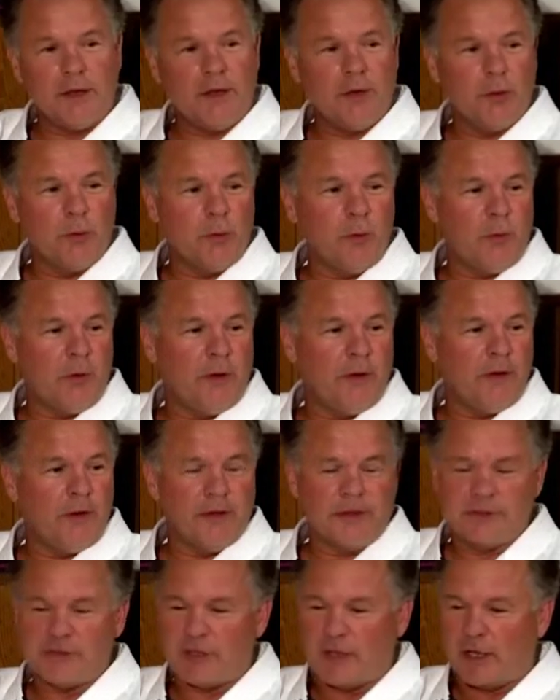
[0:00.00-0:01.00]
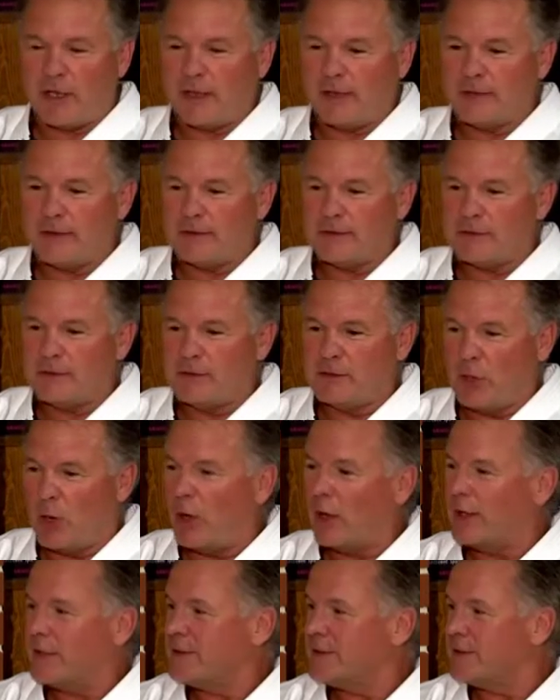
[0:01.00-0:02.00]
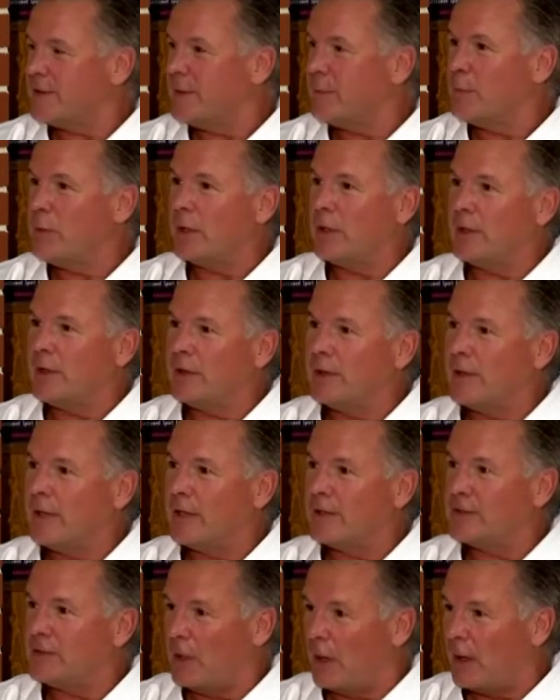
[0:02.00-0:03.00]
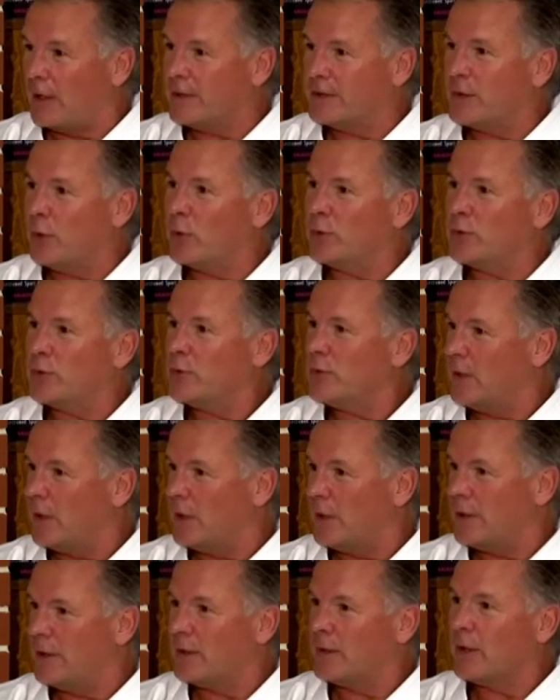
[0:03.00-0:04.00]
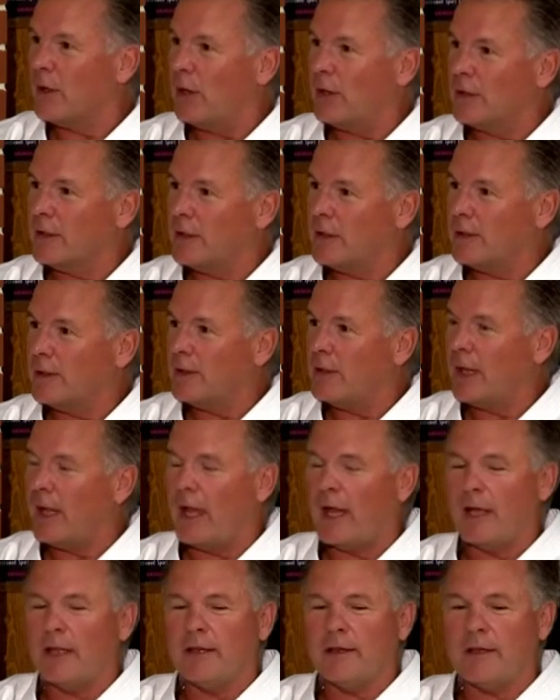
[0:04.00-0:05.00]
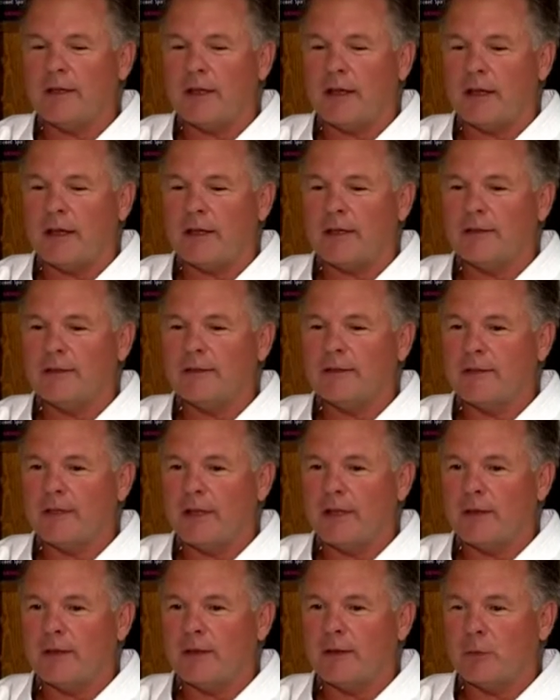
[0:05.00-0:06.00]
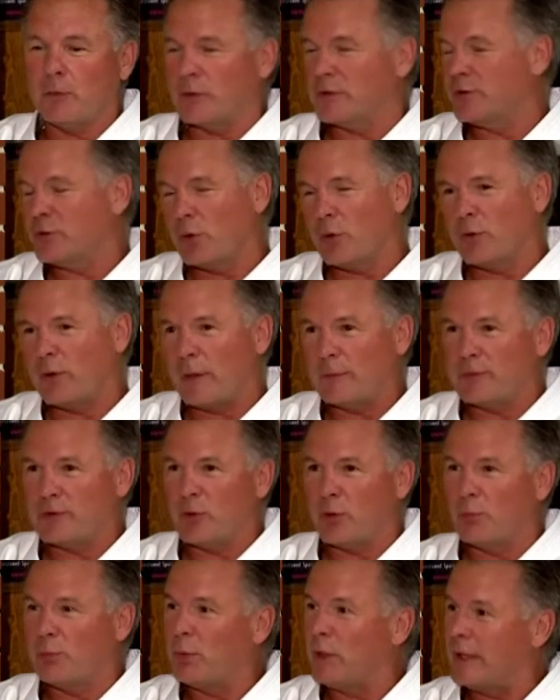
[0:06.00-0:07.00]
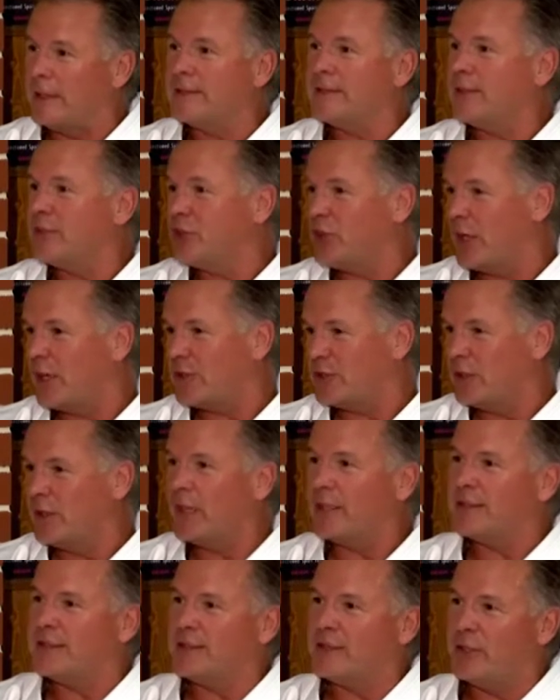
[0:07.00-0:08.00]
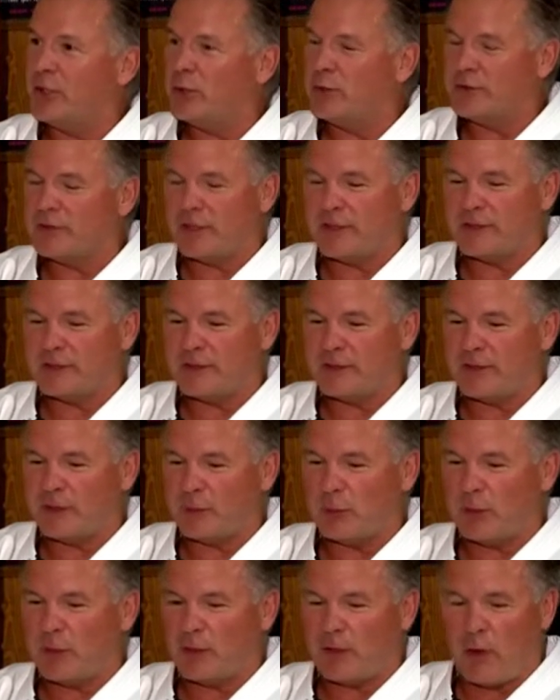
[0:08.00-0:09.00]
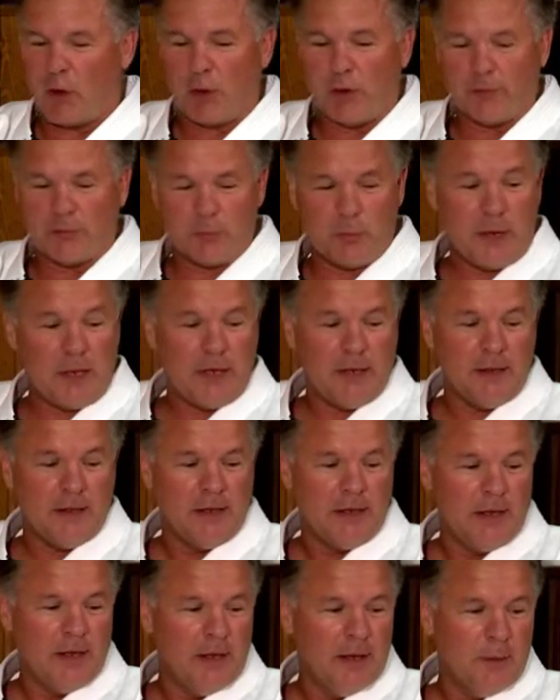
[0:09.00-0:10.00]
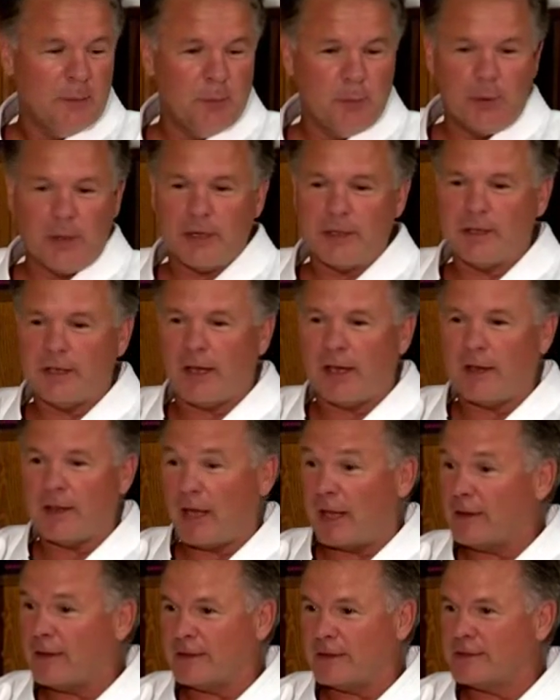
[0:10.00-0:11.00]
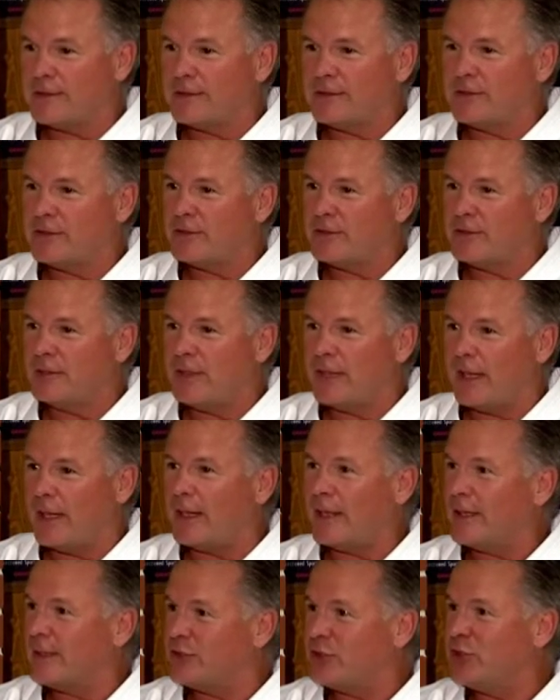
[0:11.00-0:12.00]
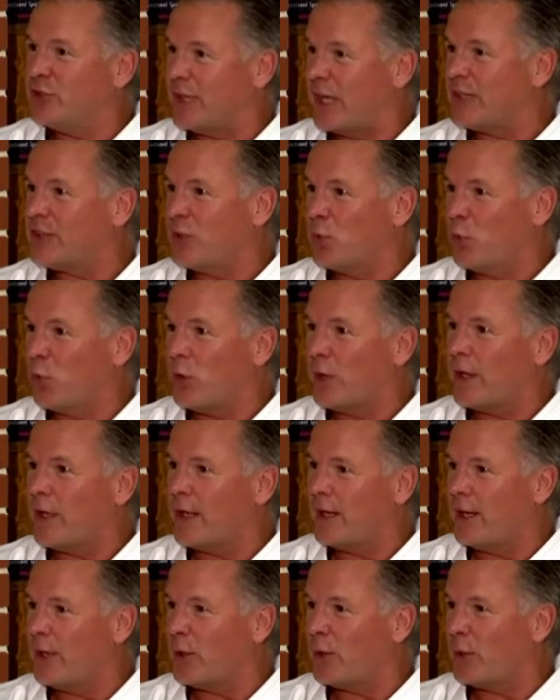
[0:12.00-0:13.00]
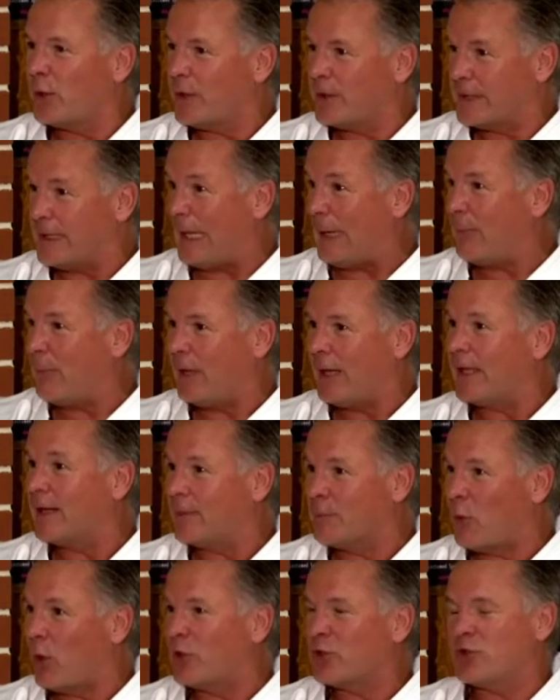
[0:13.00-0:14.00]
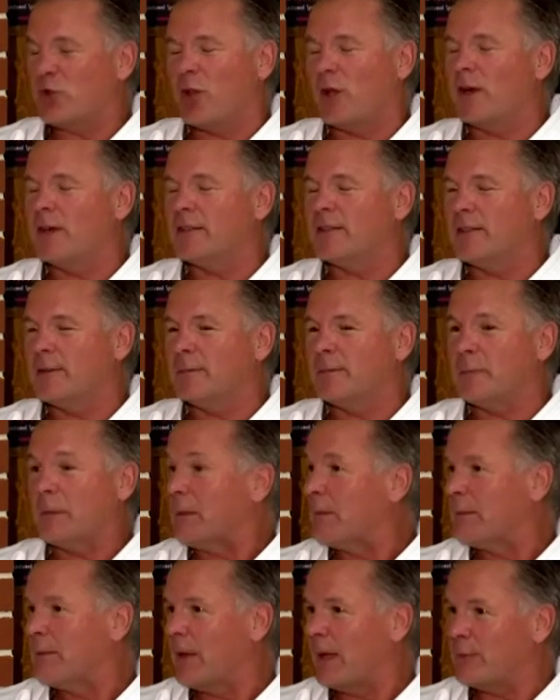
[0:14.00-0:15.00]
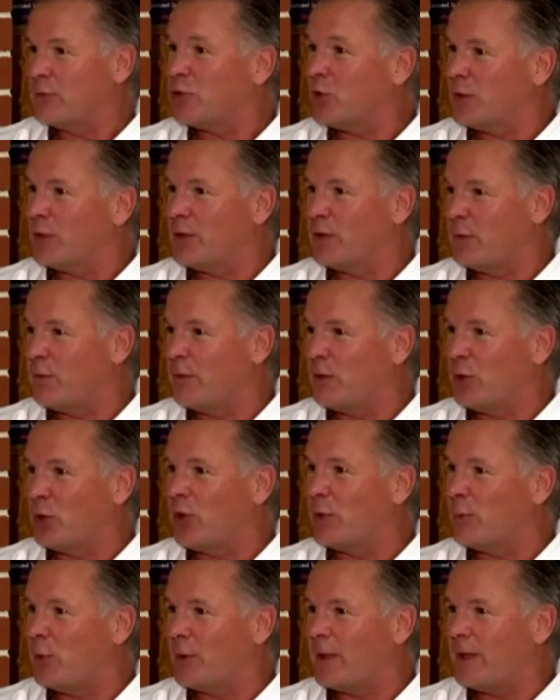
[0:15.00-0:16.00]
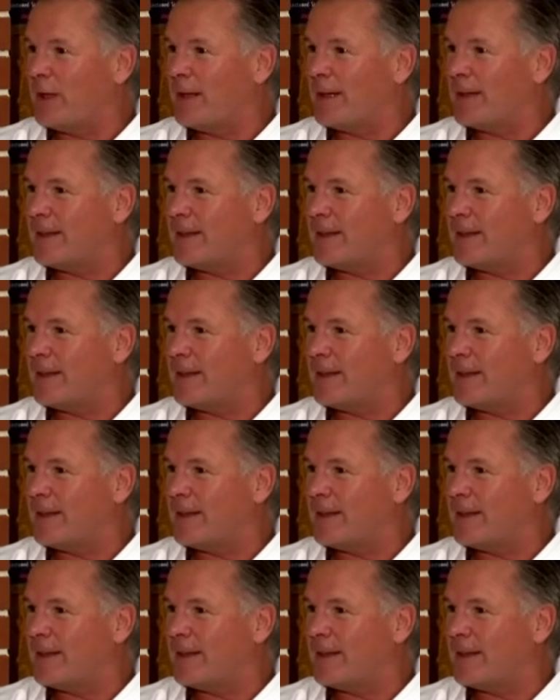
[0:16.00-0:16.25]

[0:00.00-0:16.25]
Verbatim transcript: you know what? It's uh, Don has been. It's Don's dojo, Don Culligan, and uh, and we're so I'm so pleased that she lets us use this. It's a real honor for me. But uh, that she's actually working here and keeping it in martial arts. I'm I'm sure you feel good about that.